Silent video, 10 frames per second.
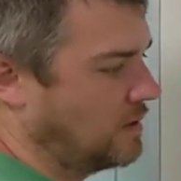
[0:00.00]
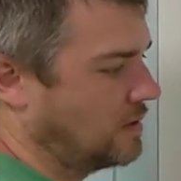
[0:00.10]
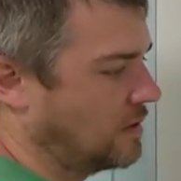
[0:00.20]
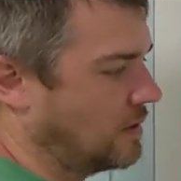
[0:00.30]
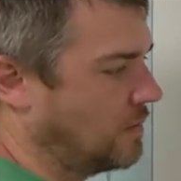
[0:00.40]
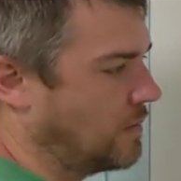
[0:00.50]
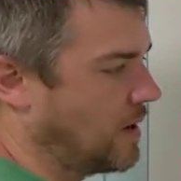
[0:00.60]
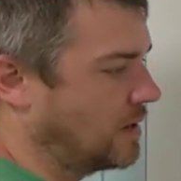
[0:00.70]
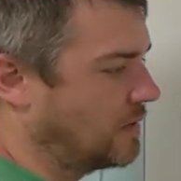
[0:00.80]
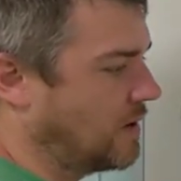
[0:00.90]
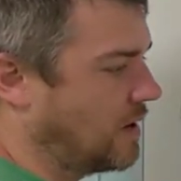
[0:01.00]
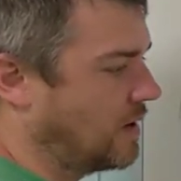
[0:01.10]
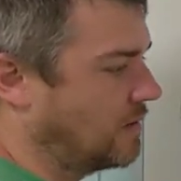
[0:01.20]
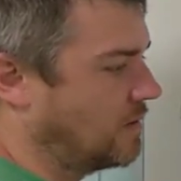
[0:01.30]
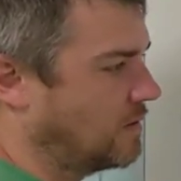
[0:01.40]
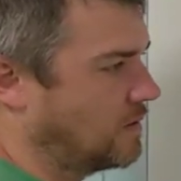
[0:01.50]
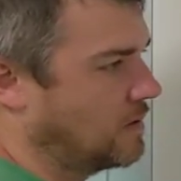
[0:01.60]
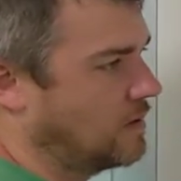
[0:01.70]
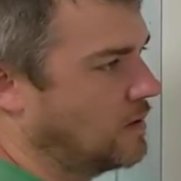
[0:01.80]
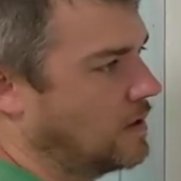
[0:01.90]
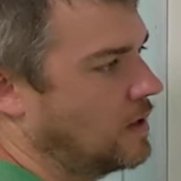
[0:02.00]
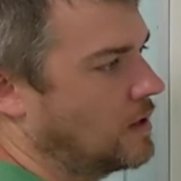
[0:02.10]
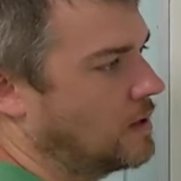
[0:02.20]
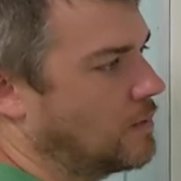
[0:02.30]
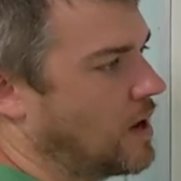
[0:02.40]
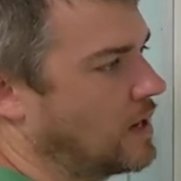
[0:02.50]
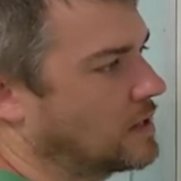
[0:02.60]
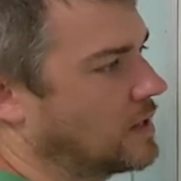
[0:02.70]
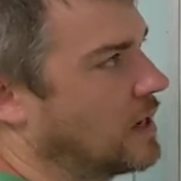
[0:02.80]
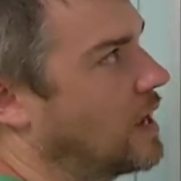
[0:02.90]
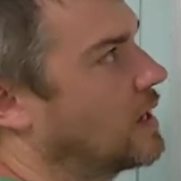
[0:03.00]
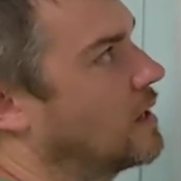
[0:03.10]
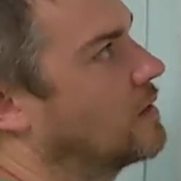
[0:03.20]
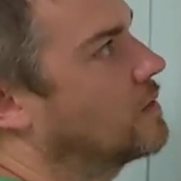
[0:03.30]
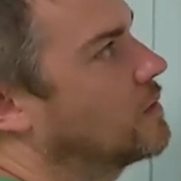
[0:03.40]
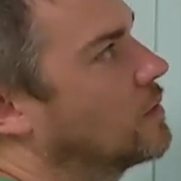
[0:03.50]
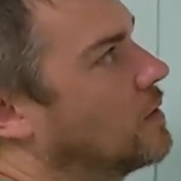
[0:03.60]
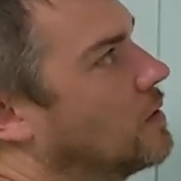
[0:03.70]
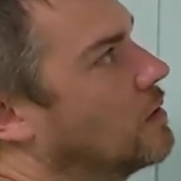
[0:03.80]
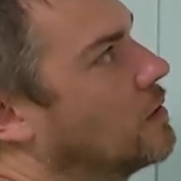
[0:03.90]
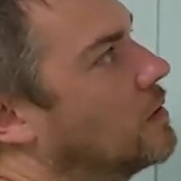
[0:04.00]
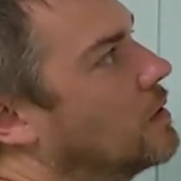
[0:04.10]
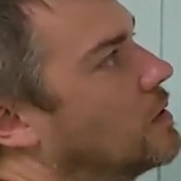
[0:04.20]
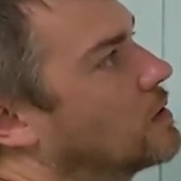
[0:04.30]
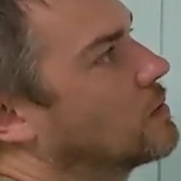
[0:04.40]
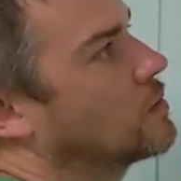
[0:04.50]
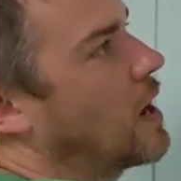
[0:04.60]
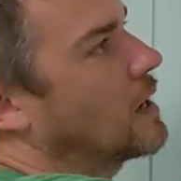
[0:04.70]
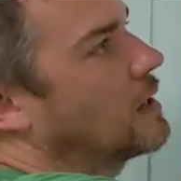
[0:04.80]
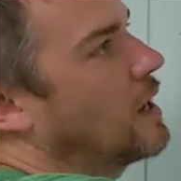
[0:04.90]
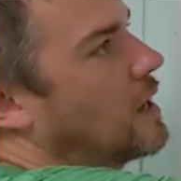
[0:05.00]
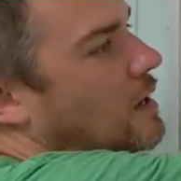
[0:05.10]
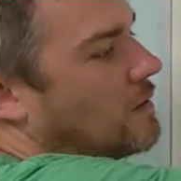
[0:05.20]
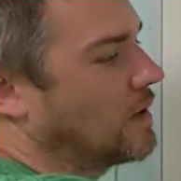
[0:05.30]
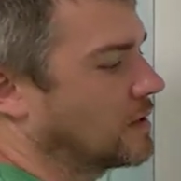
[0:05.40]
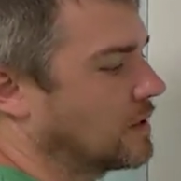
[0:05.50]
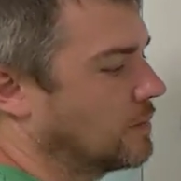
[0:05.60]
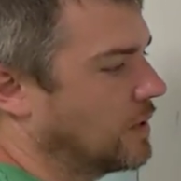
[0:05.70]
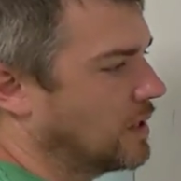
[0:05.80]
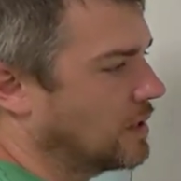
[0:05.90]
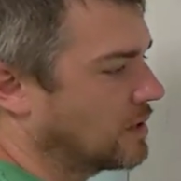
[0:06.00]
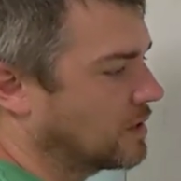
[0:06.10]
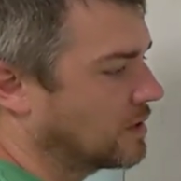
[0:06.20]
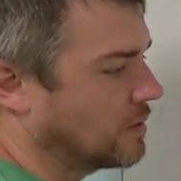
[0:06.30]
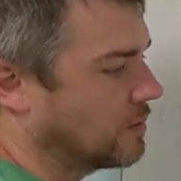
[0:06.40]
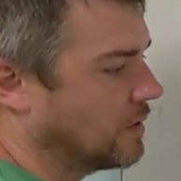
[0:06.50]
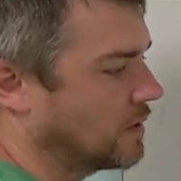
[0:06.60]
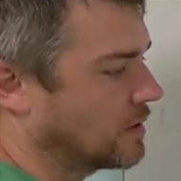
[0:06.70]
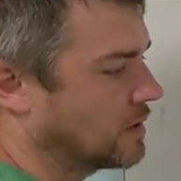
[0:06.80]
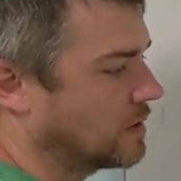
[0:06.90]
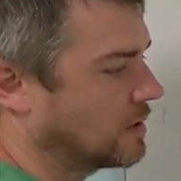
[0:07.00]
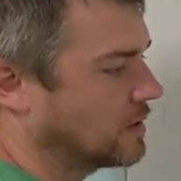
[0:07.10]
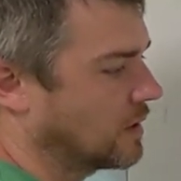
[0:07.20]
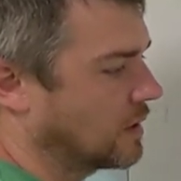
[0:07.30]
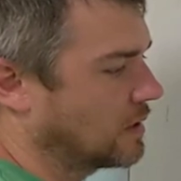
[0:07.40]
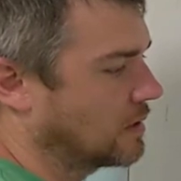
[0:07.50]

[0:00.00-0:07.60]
It's going to be minus 5. The minus a negative, when you subtract a negative, that's going to be addition, so plus 6.